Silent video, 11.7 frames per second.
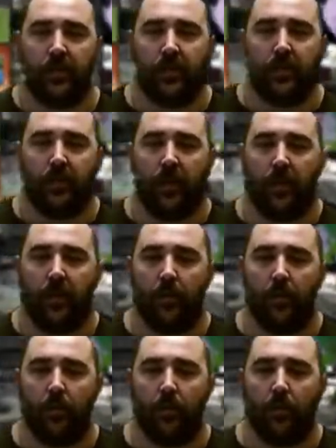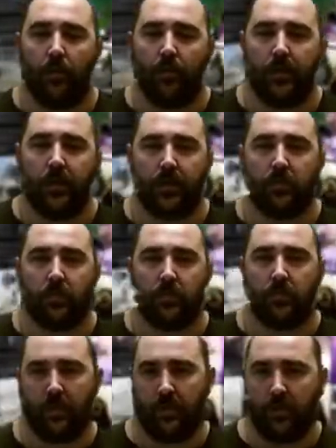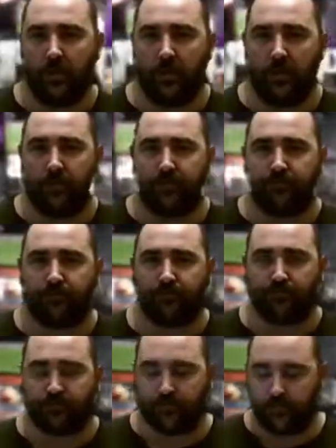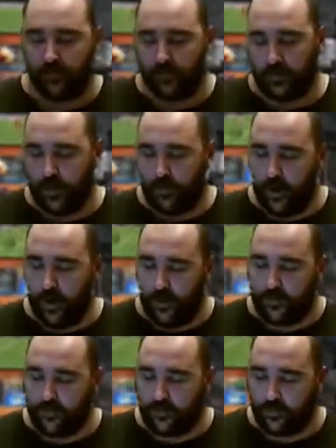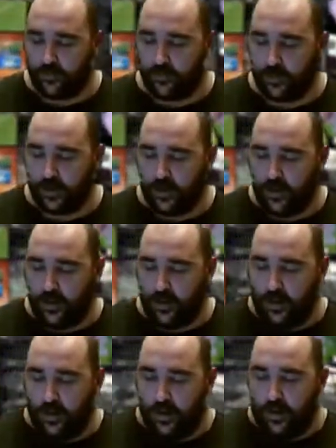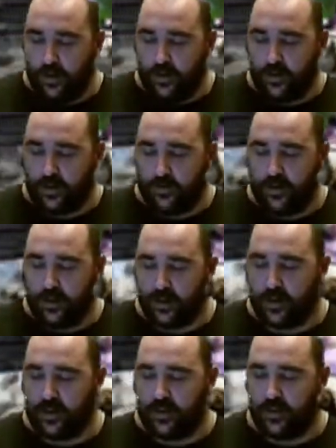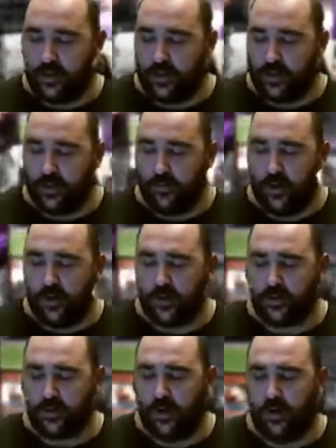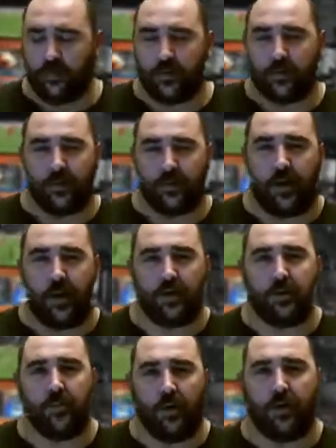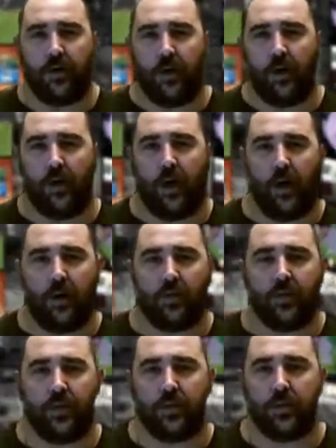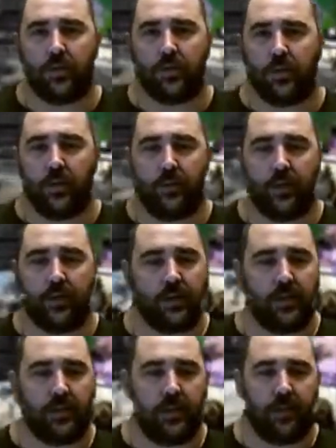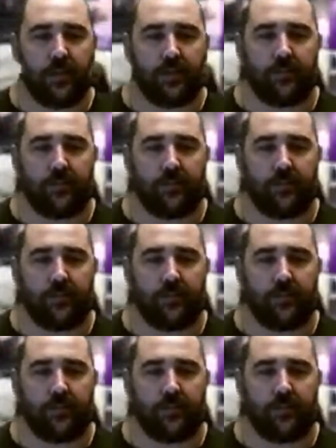But what about the Xbox One console? Well, there's some interesting things here. Microsoft, as you might know, are looking to stream PC games.